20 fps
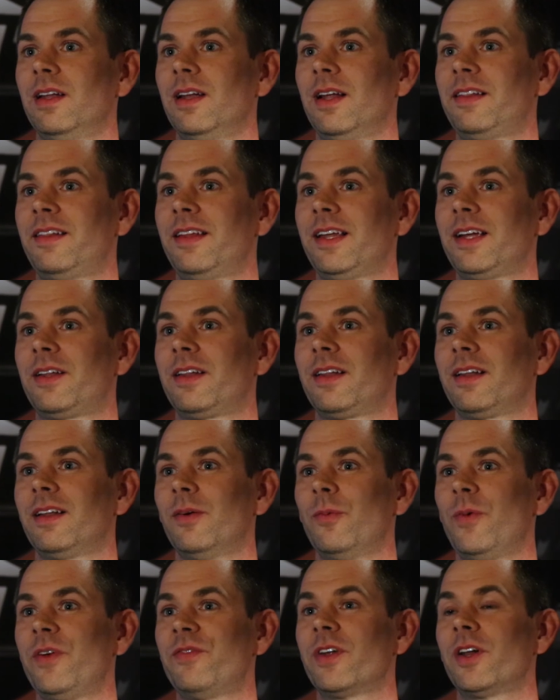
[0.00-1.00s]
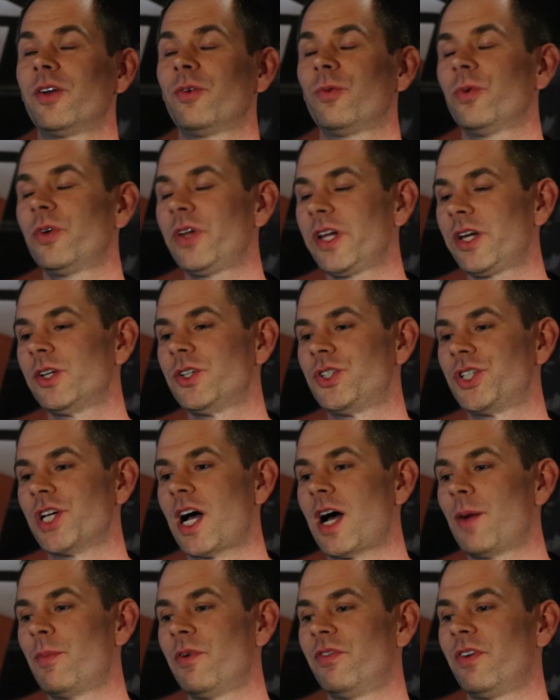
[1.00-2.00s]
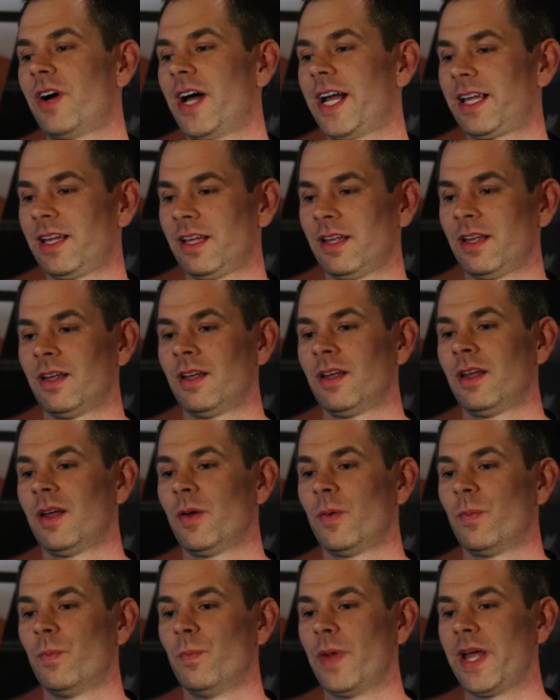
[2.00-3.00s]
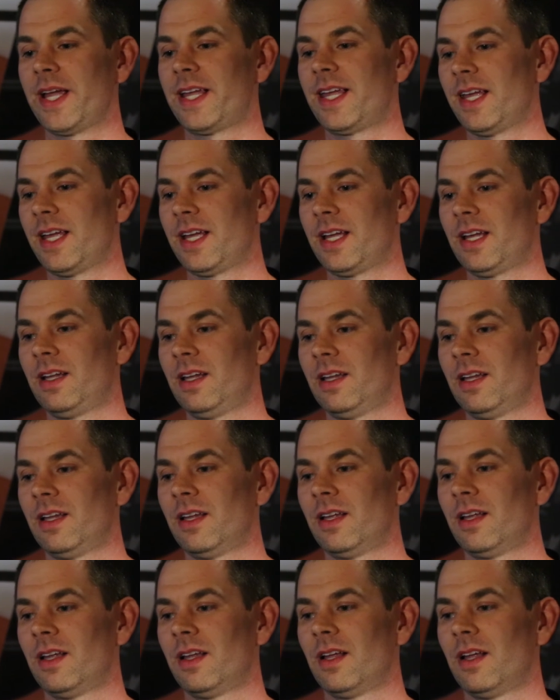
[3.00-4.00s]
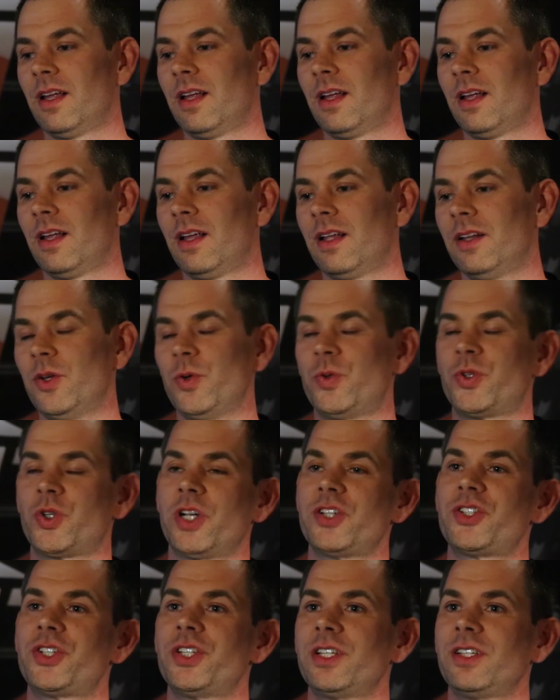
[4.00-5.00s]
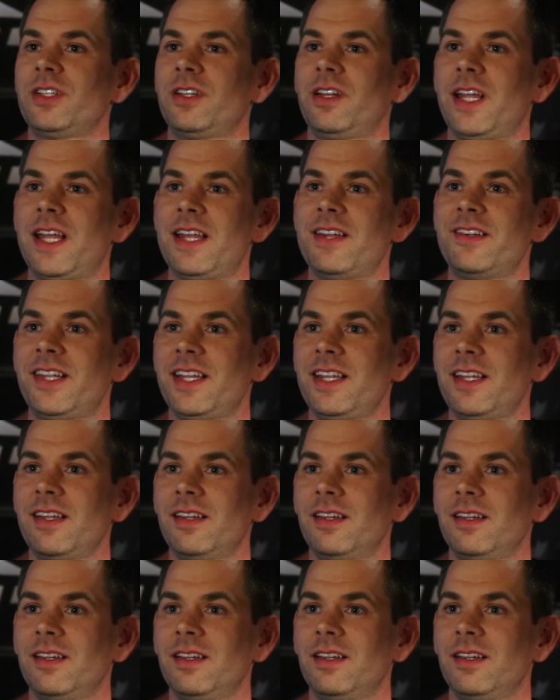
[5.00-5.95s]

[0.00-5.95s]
And I think we've done a really good job of like making nutrition easy.